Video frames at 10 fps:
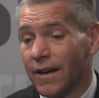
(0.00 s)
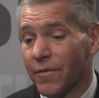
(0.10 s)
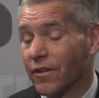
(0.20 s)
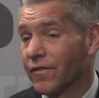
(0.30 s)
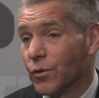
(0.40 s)

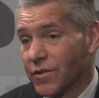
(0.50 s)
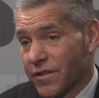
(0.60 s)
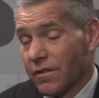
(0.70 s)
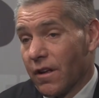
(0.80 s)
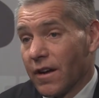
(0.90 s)
Their view
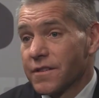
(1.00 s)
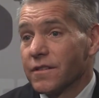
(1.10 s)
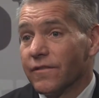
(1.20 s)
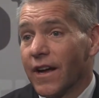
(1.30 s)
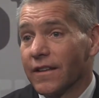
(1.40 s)
is the law is
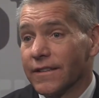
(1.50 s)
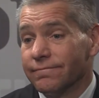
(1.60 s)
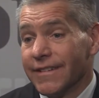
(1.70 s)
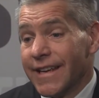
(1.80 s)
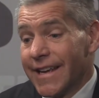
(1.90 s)
still valid.
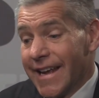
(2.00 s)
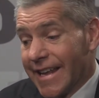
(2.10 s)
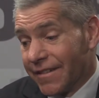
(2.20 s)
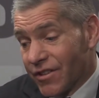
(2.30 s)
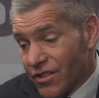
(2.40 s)

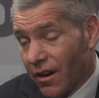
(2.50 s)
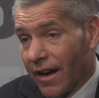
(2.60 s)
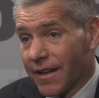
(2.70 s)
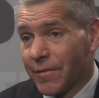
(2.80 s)
And if it's not,